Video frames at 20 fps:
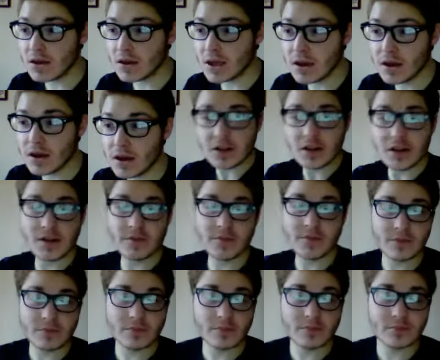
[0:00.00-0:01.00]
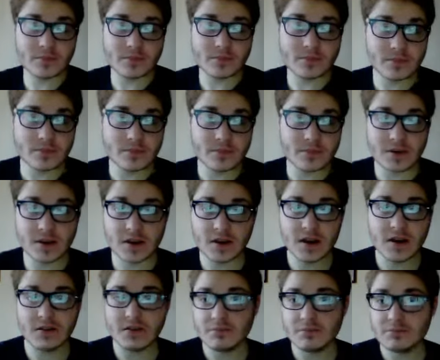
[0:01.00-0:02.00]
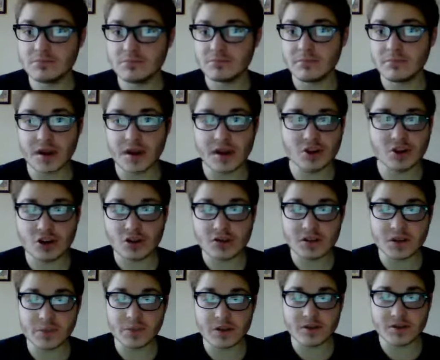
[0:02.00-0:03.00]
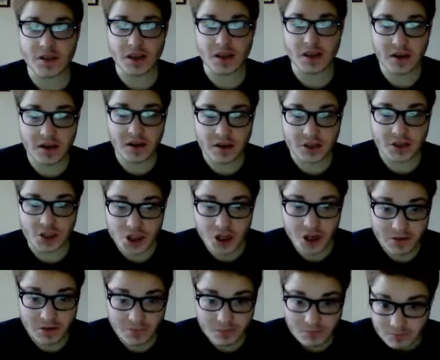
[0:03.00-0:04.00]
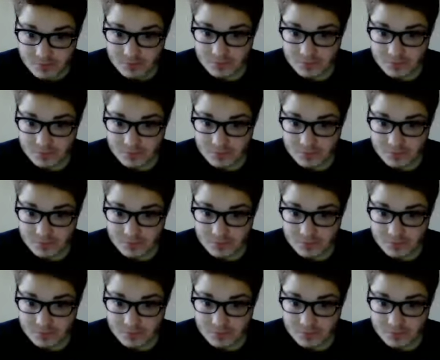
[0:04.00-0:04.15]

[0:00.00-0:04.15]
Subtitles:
He made jokes about taking a shit.